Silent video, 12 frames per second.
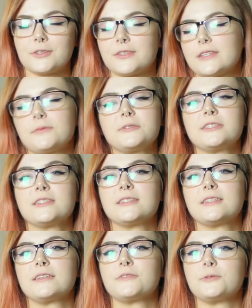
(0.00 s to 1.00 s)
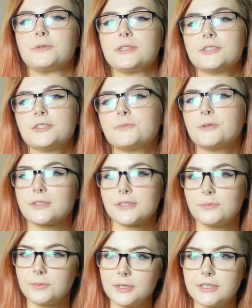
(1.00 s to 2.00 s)
the same reasons that every religious
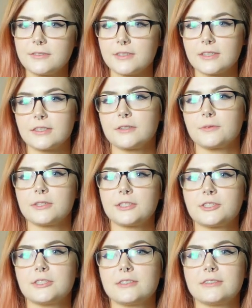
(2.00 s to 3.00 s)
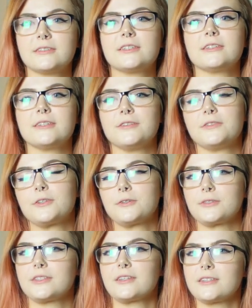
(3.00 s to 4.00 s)
person believes in their religion. Even though
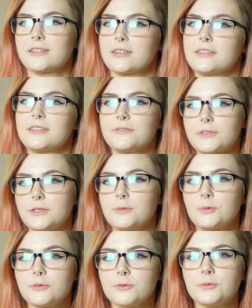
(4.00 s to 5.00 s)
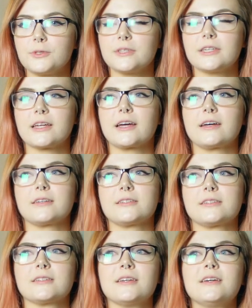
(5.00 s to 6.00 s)
it's not scientifically provable, it
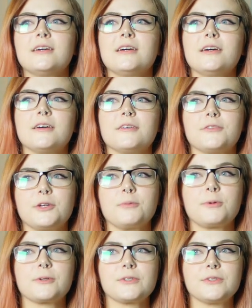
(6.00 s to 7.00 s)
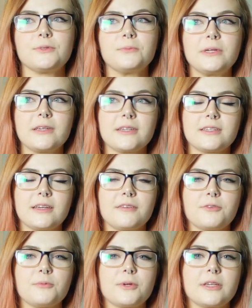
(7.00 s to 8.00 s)
has a very personal meaning to
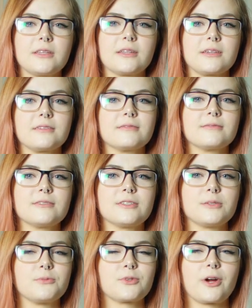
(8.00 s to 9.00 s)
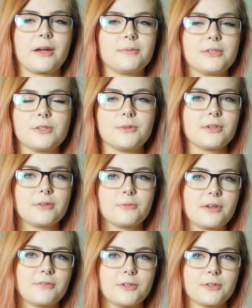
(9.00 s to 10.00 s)
everybody that subscribes to it in
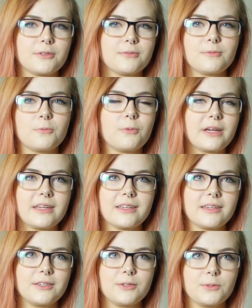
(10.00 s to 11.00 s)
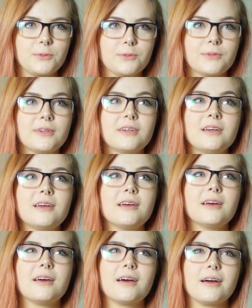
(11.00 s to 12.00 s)
whatever way they do.
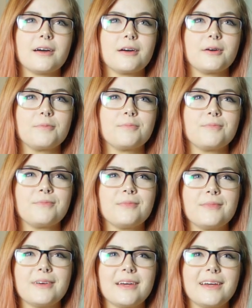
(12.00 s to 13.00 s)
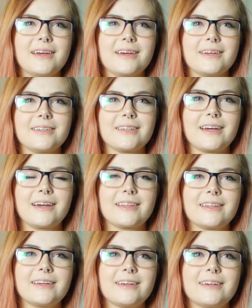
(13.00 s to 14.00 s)
And I
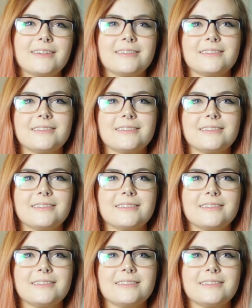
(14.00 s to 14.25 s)
think,